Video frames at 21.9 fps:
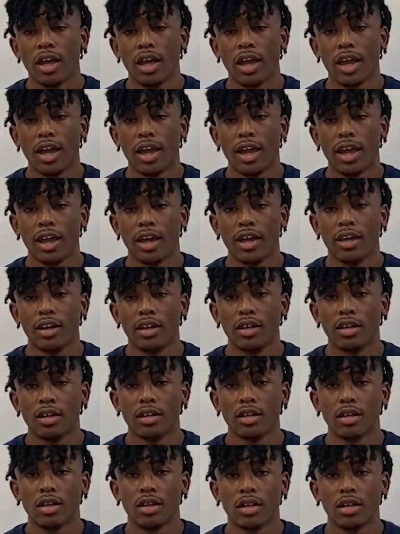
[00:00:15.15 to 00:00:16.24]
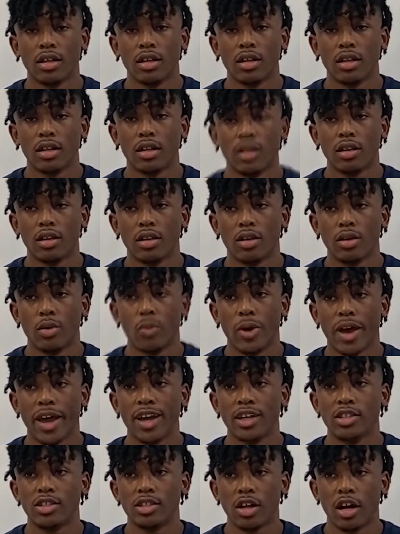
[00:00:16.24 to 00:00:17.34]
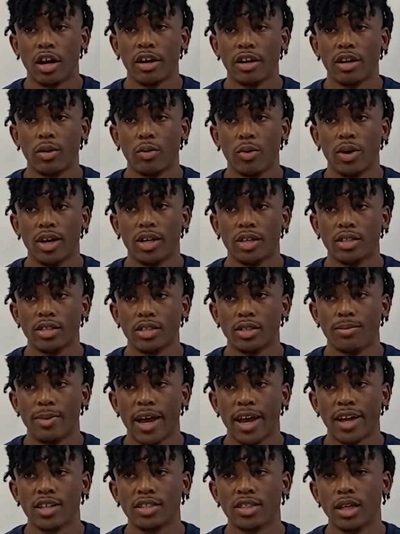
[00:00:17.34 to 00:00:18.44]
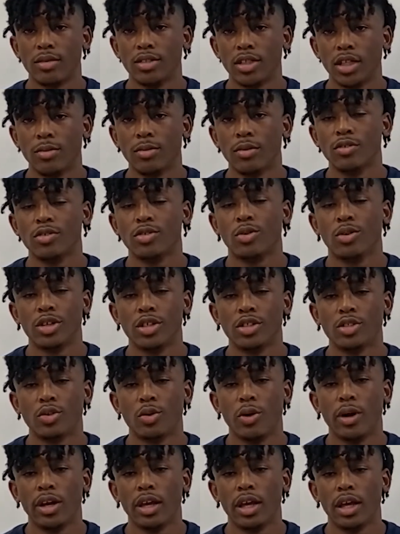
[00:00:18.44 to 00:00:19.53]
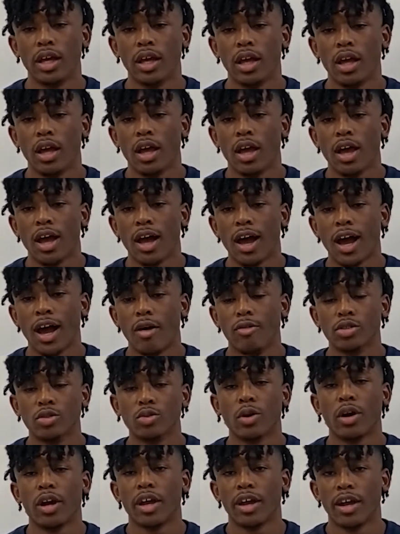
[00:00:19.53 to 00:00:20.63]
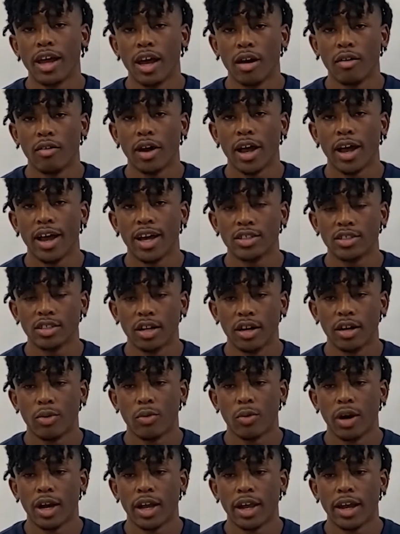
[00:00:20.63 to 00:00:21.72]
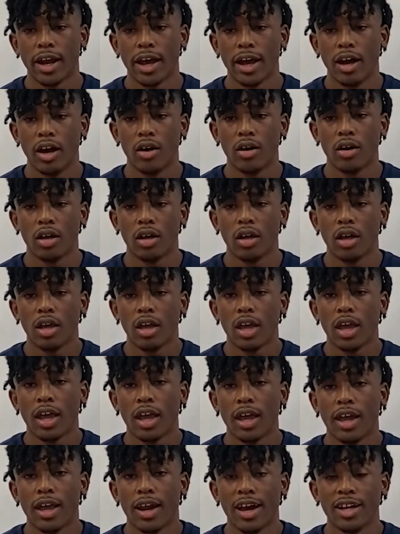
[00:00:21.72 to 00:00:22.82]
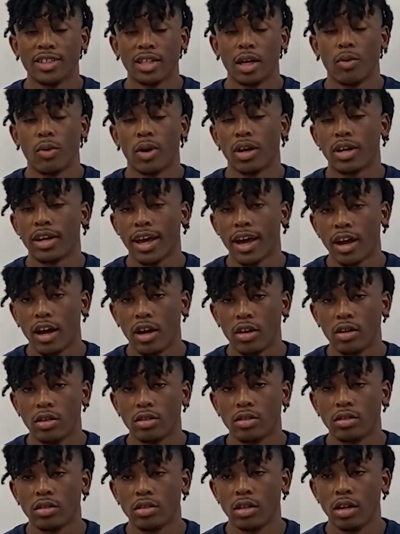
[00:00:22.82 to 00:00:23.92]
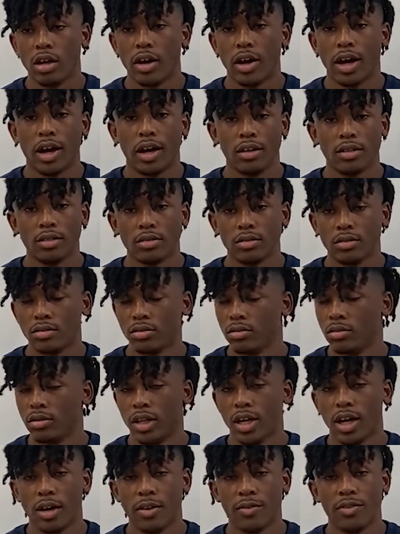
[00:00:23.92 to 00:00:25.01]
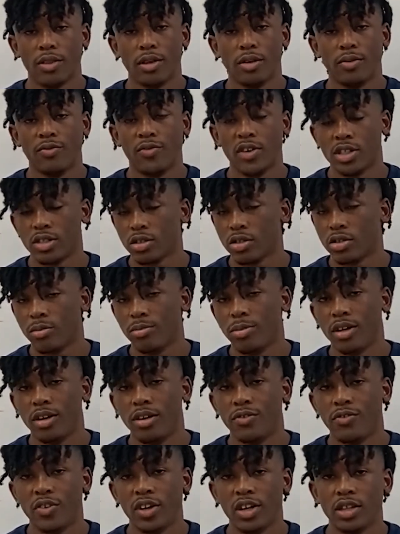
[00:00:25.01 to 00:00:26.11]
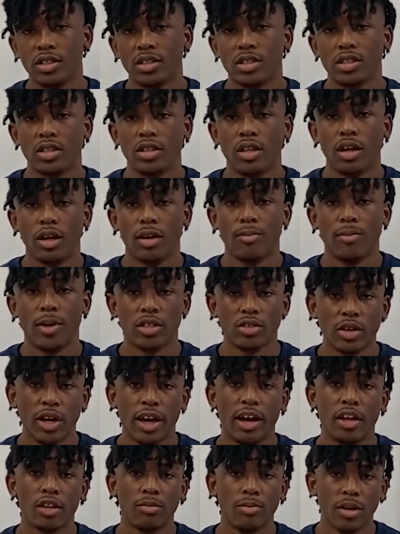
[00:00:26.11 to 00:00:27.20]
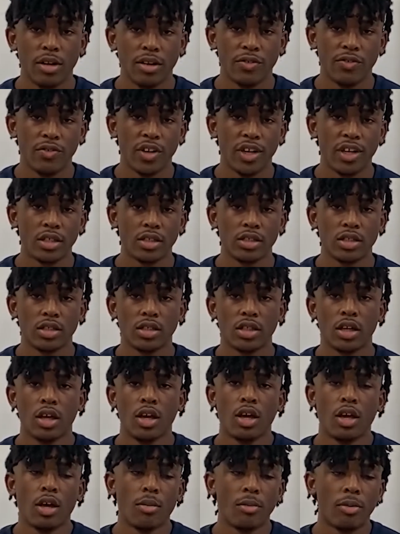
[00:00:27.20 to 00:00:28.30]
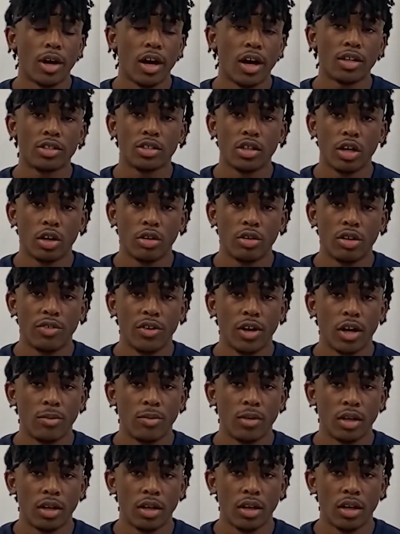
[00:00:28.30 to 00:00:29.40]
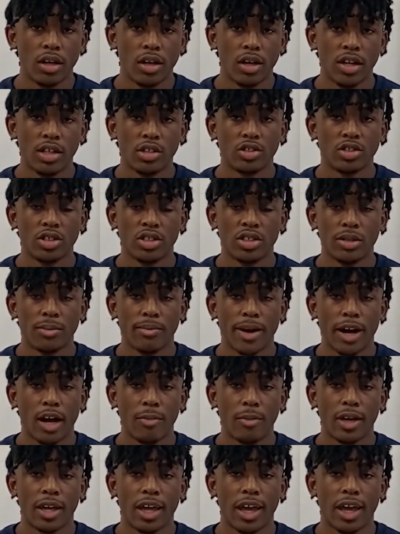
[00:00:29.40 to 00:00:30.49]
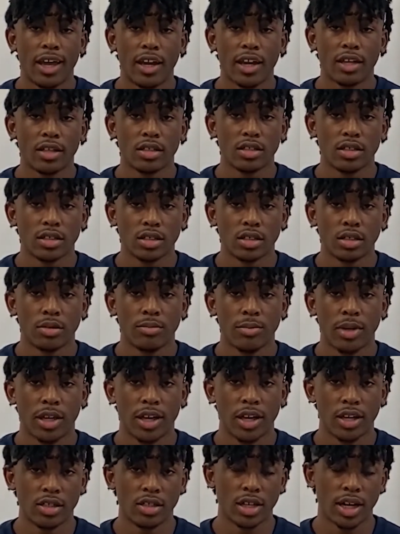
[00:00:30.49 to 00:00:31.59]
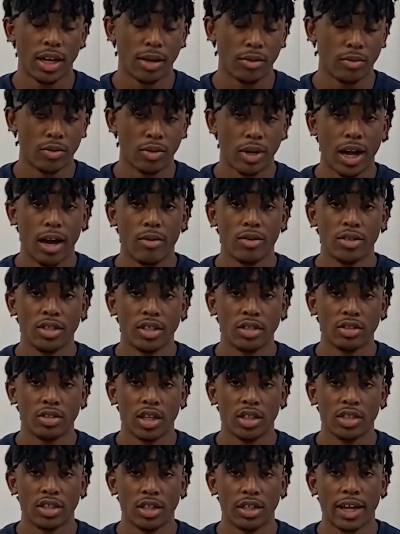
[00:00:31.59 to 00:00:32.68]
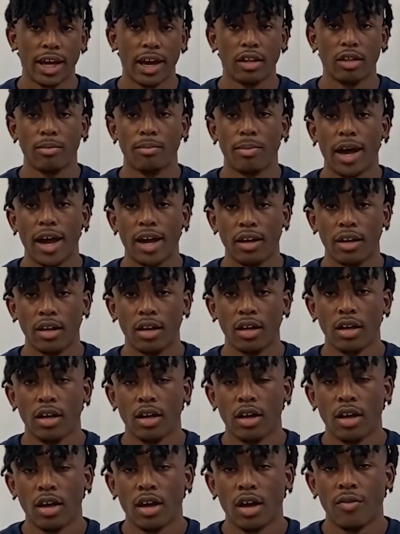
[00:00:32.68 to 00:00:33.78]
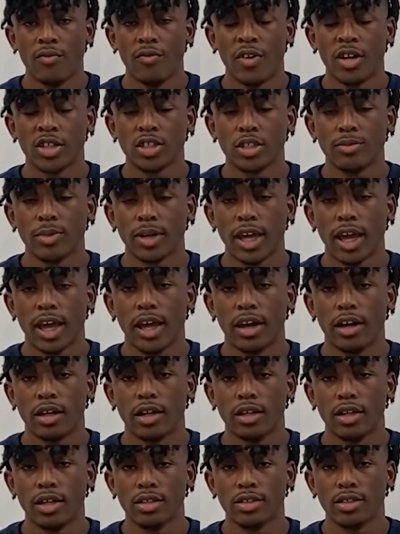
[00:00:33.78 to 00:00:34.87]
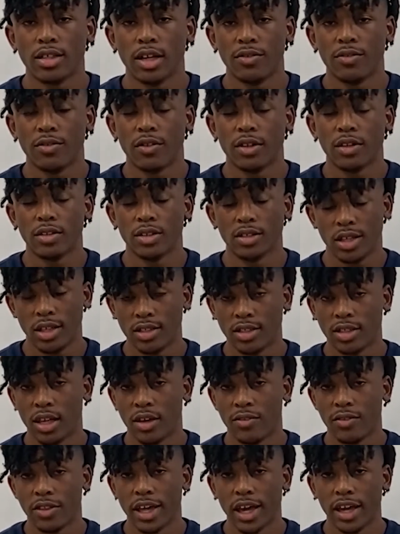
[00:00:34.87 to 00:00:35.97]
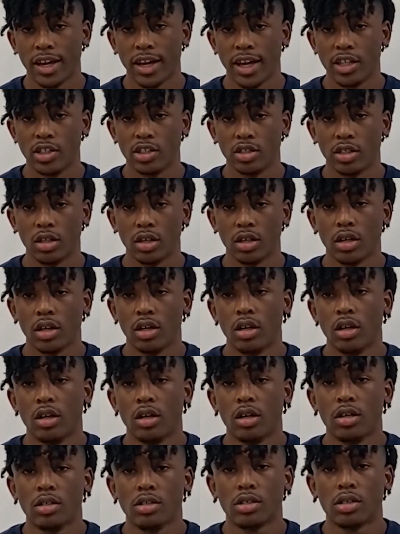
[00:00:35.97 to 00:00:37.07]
And the way I started was back in September of 2020, I was working out, right? I started working out. And as I worked out, I loved the physical benefits, the mental health benefits, but also developed an interest in biomechanics because I was interested in how the body functions mechanically and stuff of that nature.